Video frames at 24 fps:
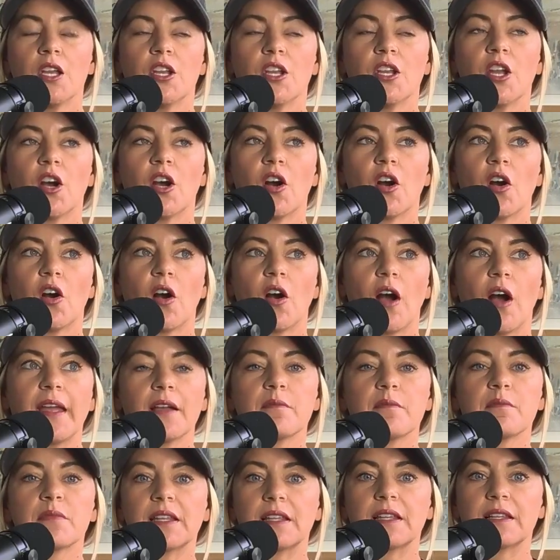no i
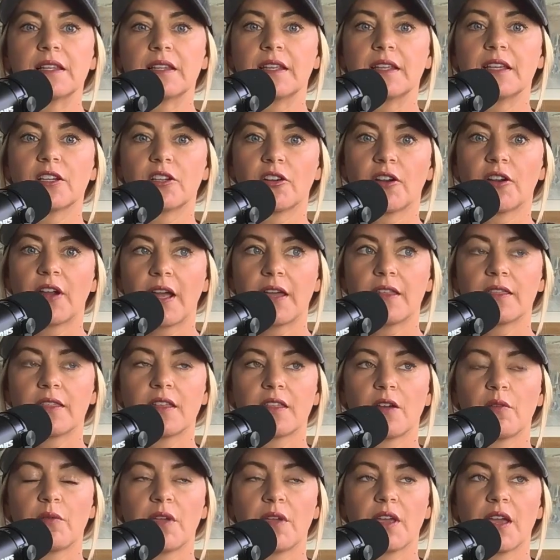completely agree i
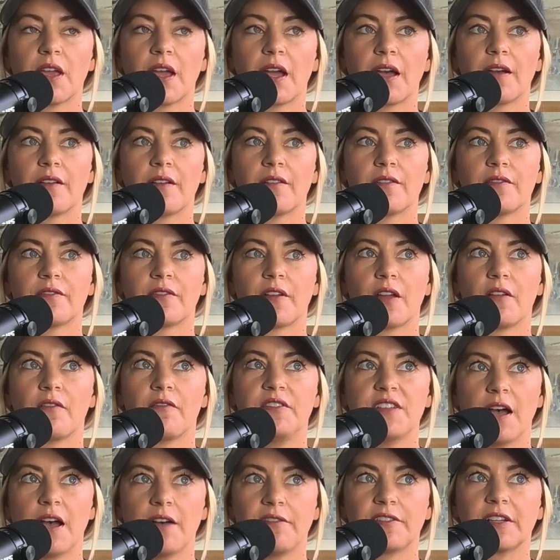think that we have
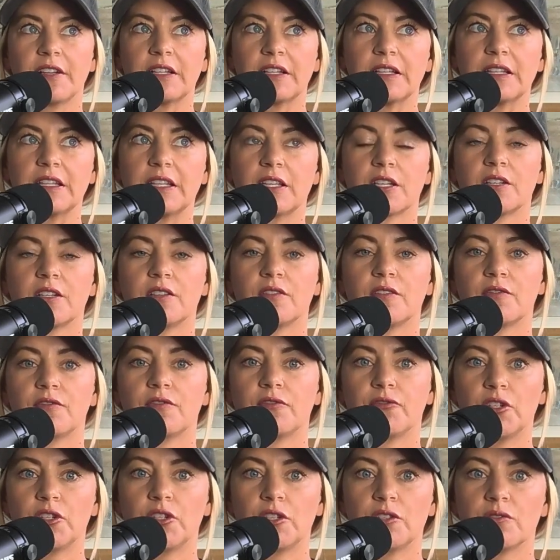definitely
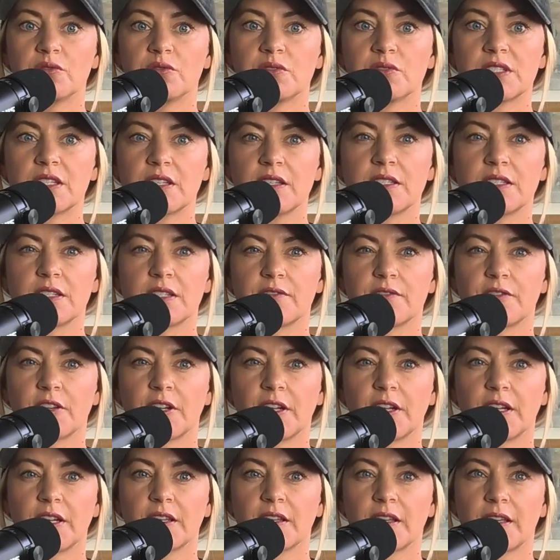confused
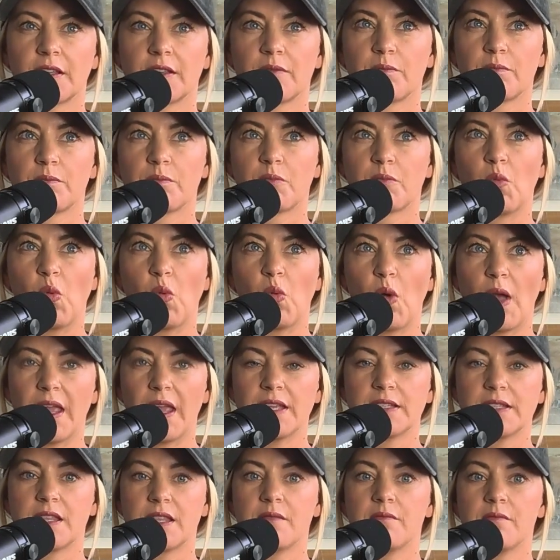different like
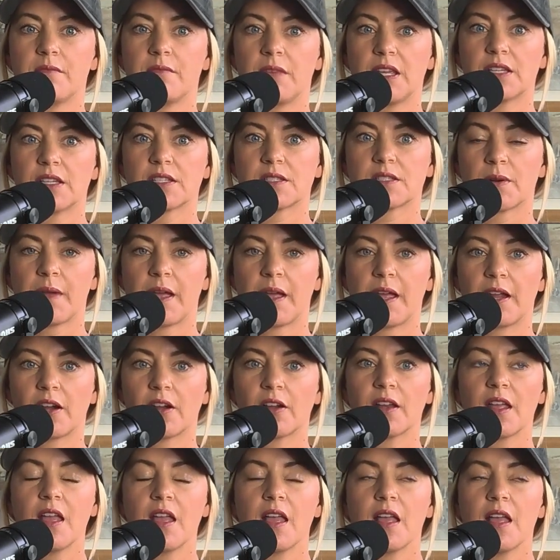ways that meat is
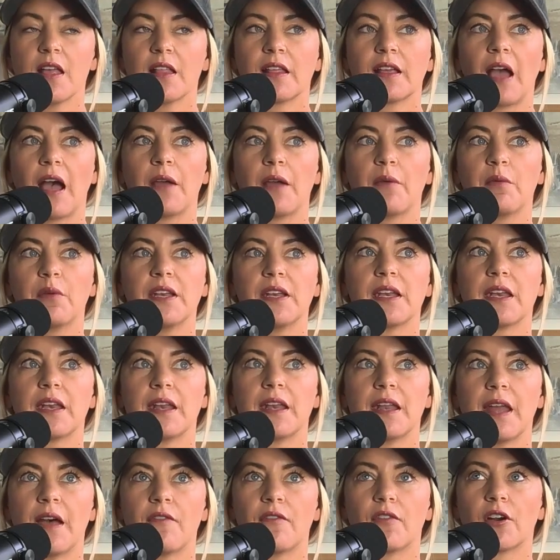prepared like i would
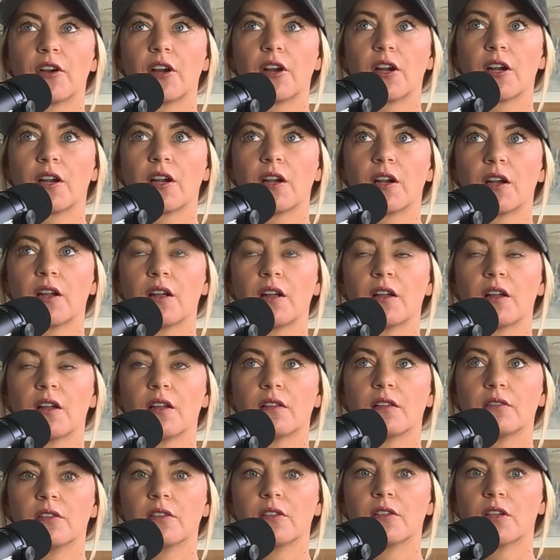never
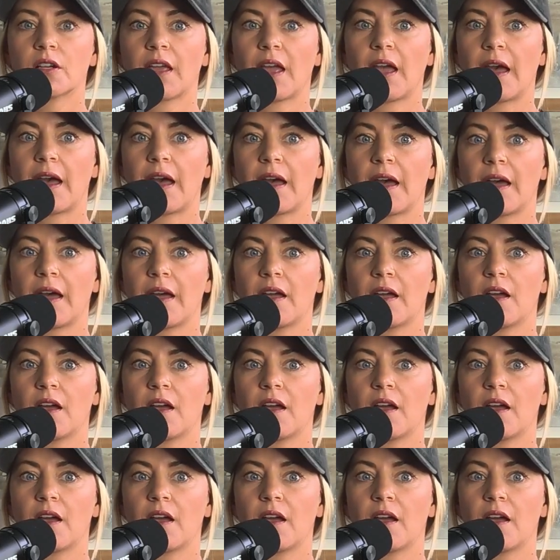look at